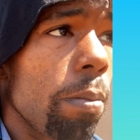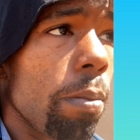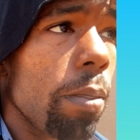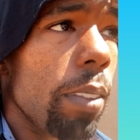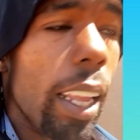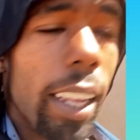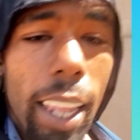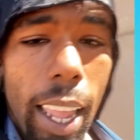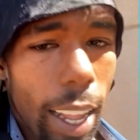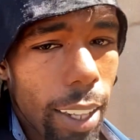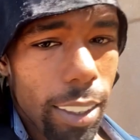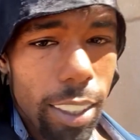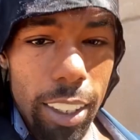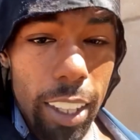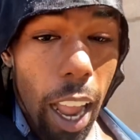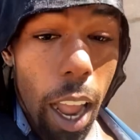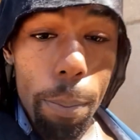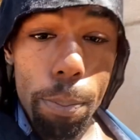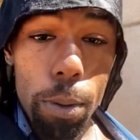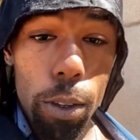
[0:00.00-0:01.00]
they can't
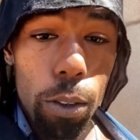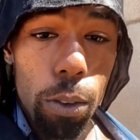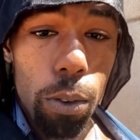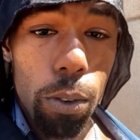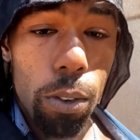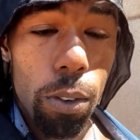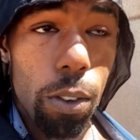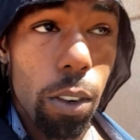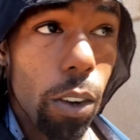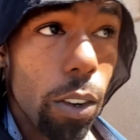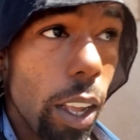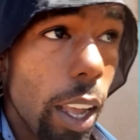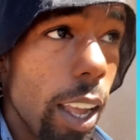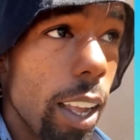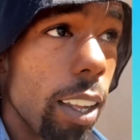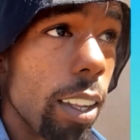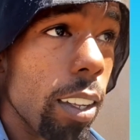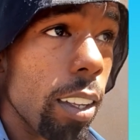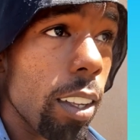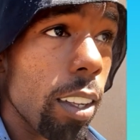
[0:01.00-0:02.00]
stop you,
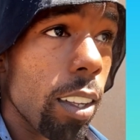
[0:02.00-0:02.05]
okay?